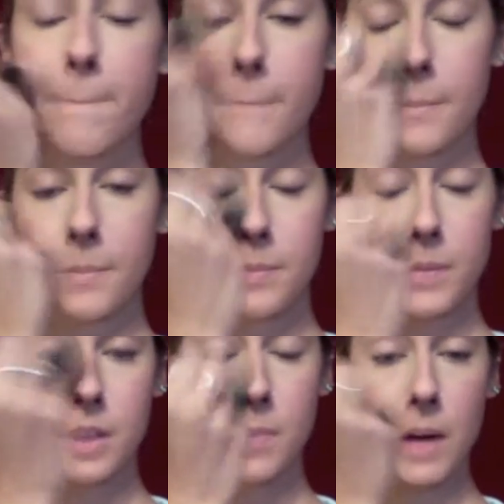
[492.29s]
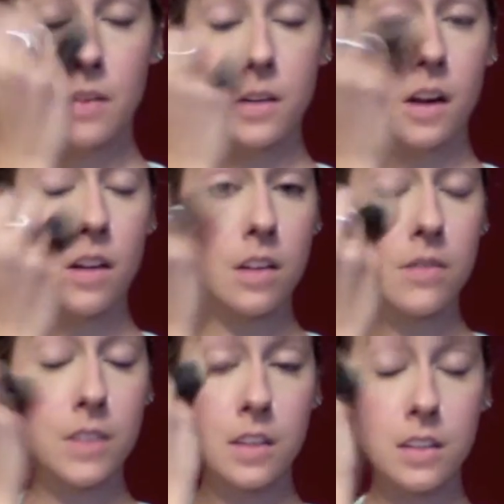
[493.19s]
put the powder all over.
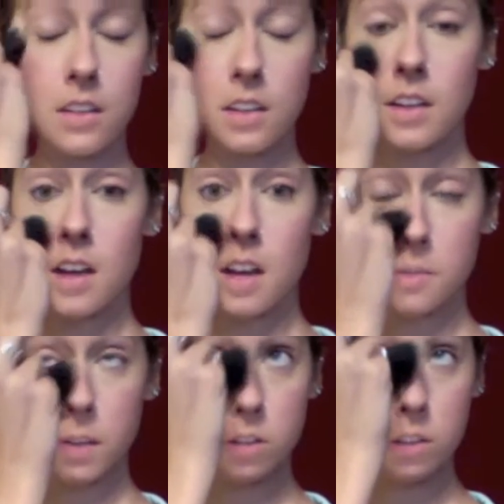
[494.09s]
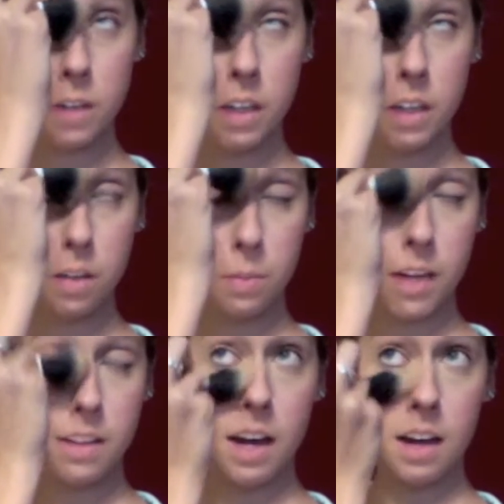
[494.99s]
Especially where you applied
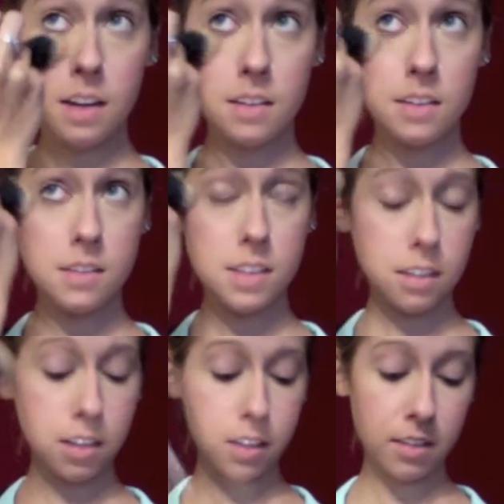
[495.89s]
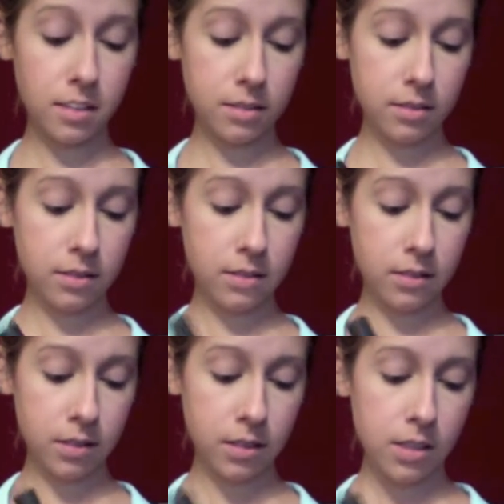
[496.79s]
that concealer.
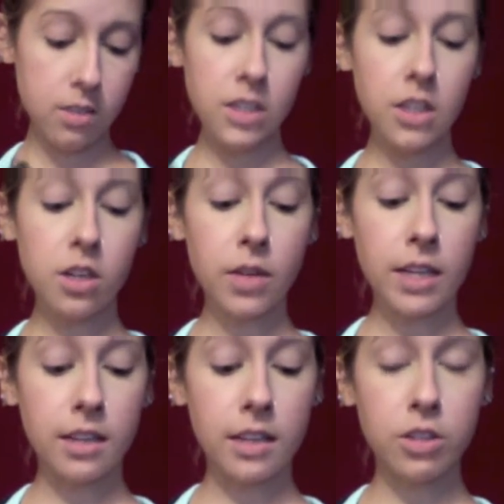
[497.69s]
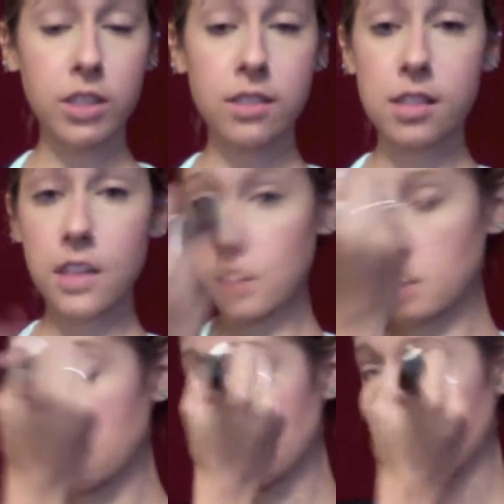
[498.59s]
So you don't get any creasing or anything.